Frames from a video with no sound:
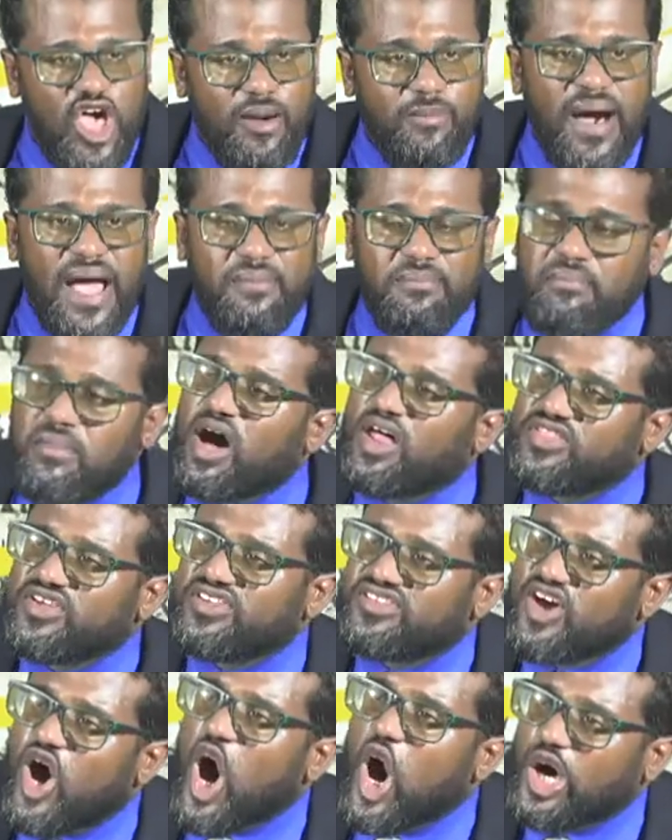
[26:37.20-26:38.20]
my
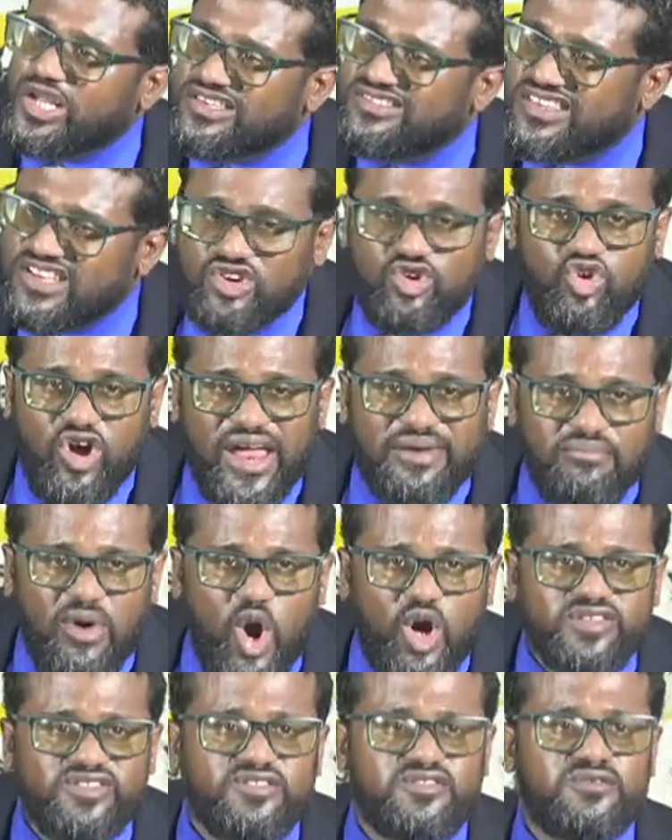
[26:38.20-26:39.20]
mothers, aunts, and
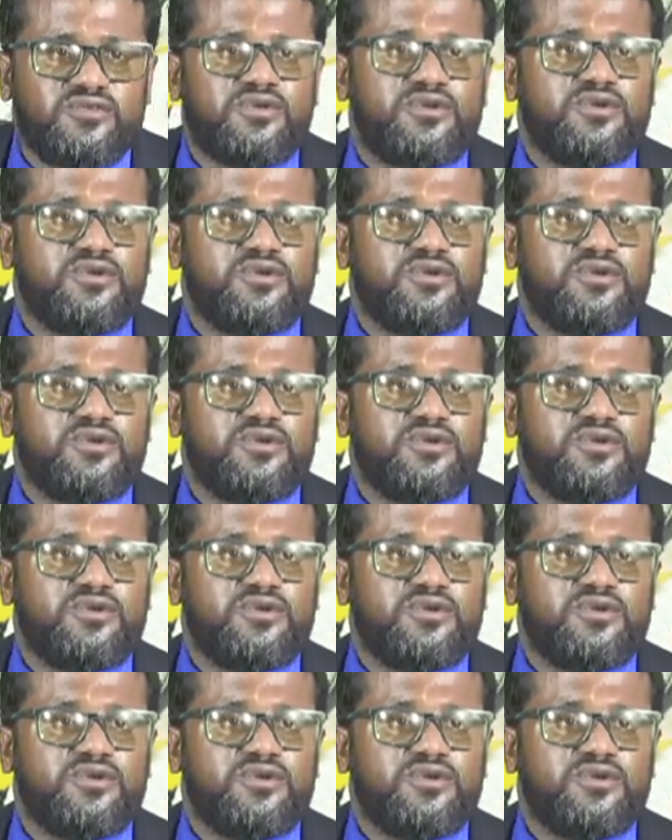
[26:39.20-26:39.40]
grandmas.